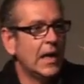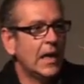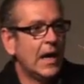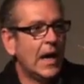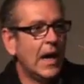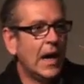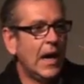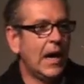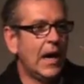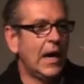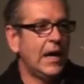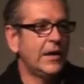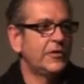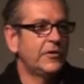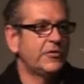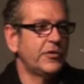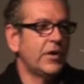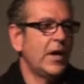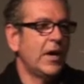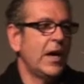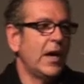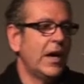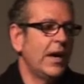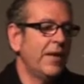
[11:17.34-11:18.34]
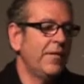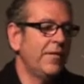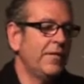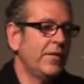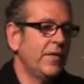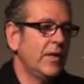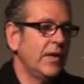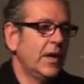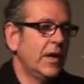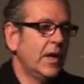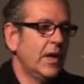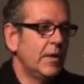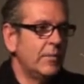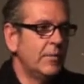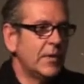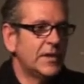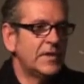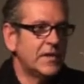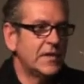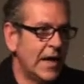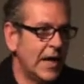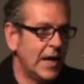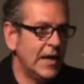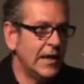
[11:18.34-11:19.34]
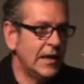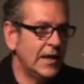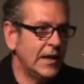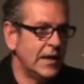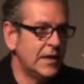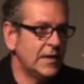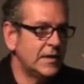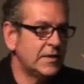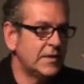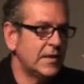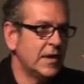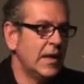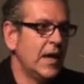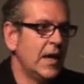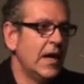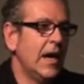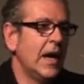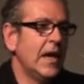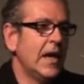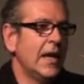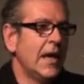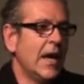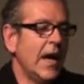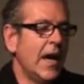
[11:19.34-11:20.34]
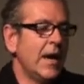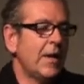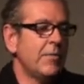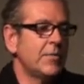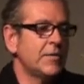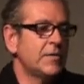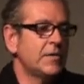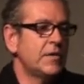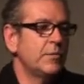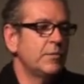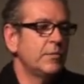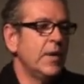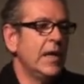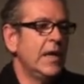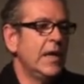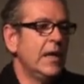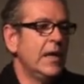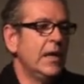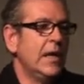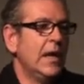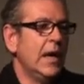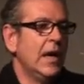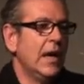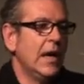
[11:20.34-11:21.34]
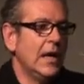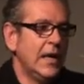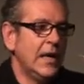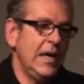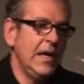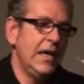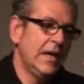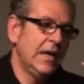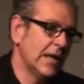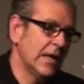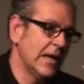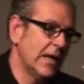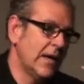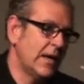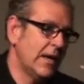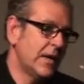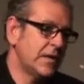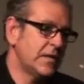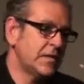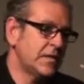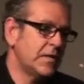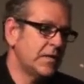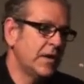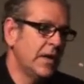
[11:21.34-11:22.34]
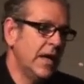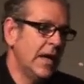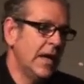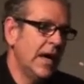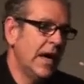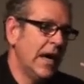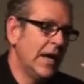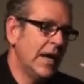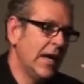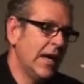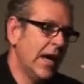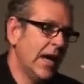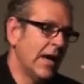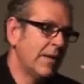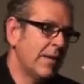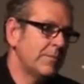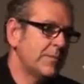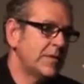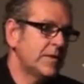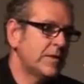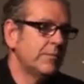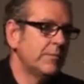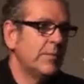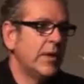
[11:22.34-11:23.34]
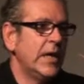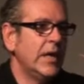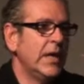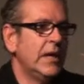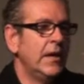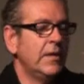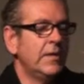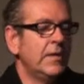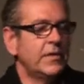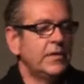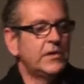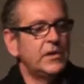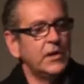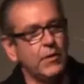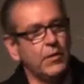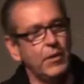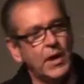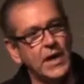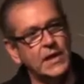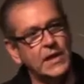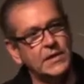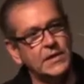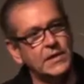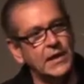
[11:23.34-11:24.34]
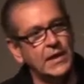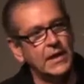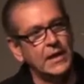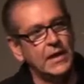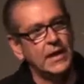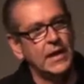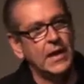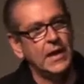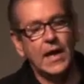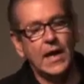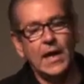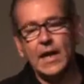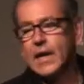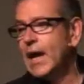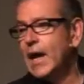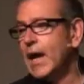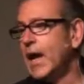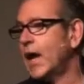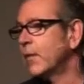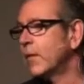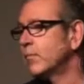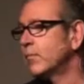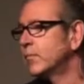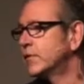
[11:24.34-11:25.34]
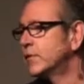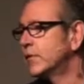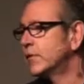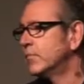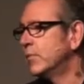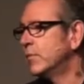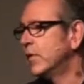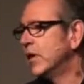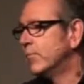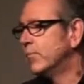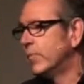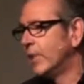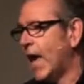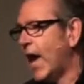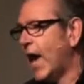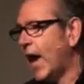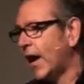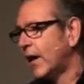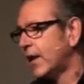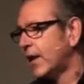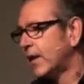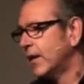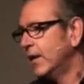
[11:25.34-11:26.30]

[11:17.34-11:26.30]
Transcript: I drive a Mercedes, and it happens to be an E-Class, and it happens to be the 280, and it happens to be black.